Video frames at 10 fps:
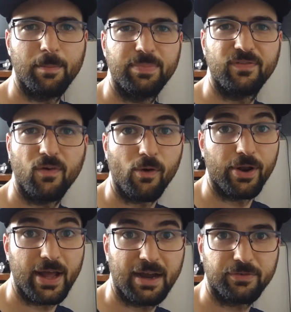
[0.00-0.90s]
before
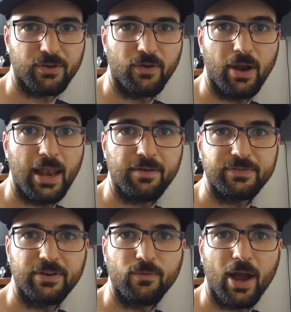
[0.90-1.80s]
and after
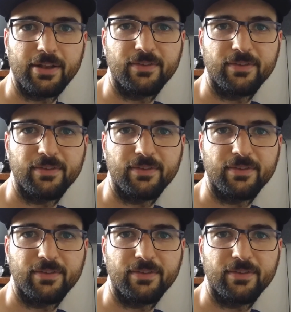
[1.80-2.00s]
left and right